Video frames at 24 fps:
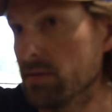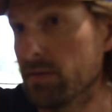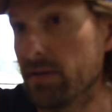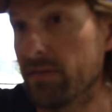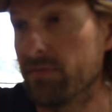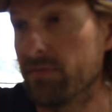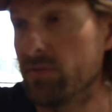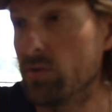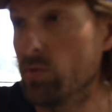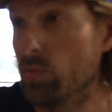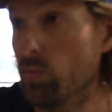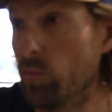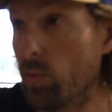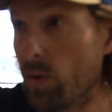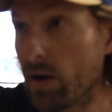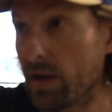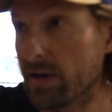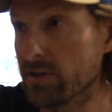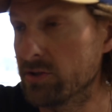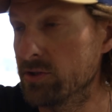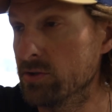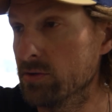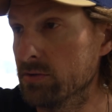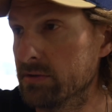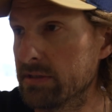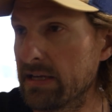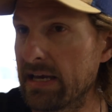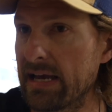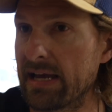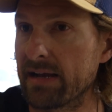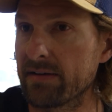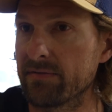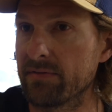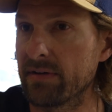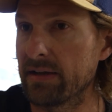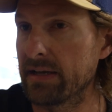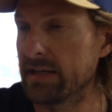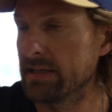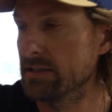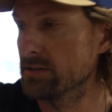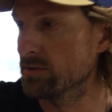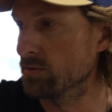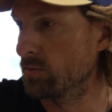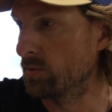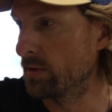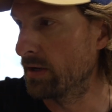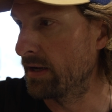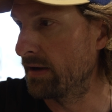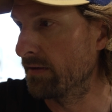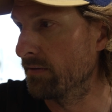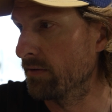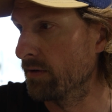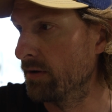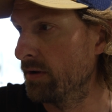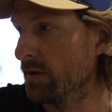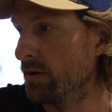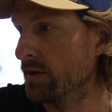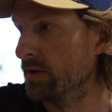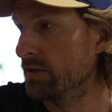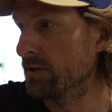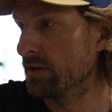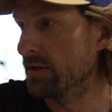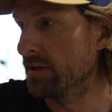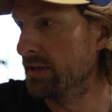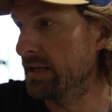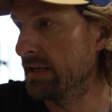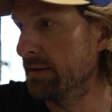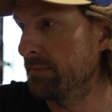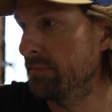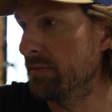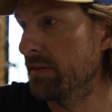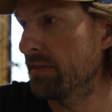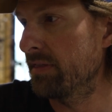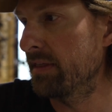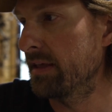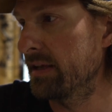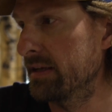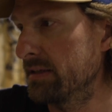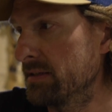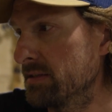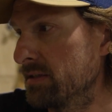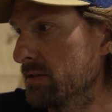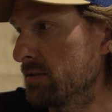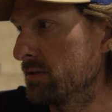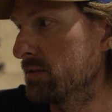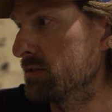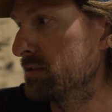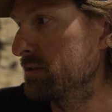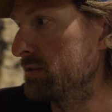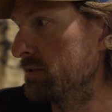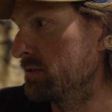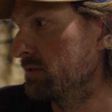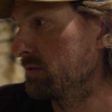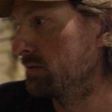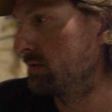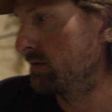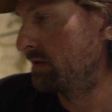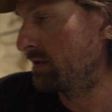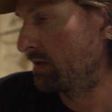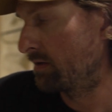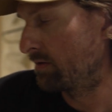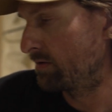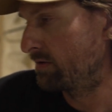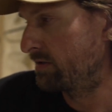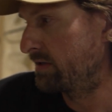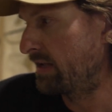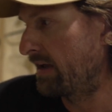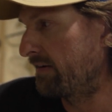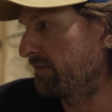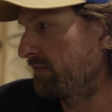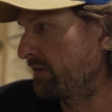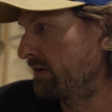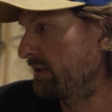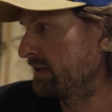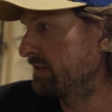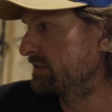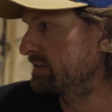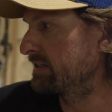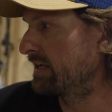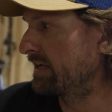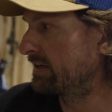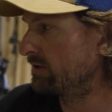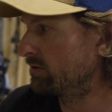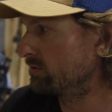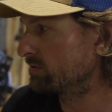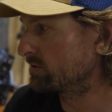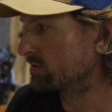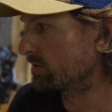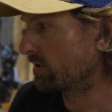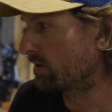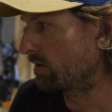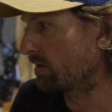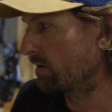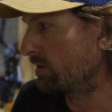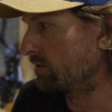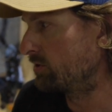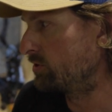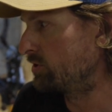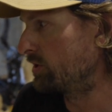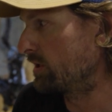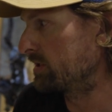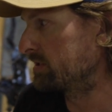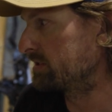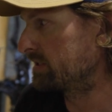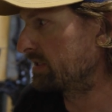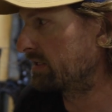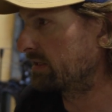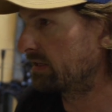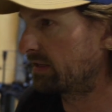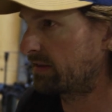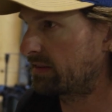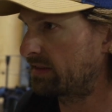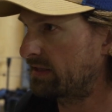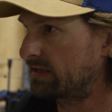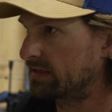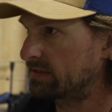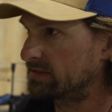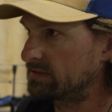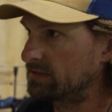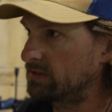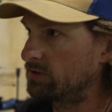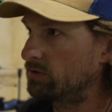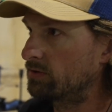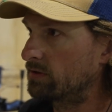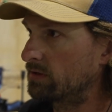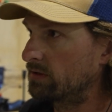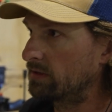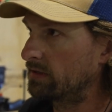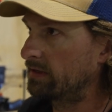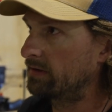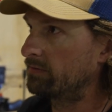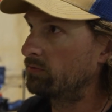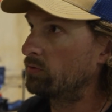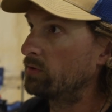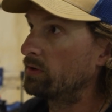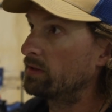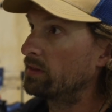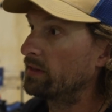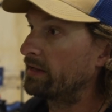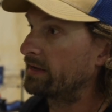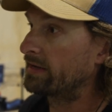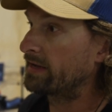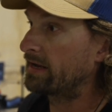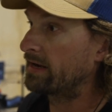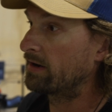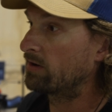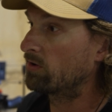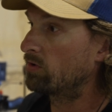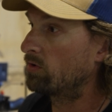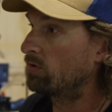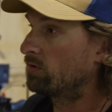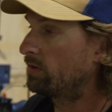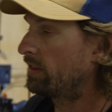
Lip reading: If you want to shoot tack vanes or whatever, you keep the things that are definites, and you start adjusting the things that you can live with, like arrow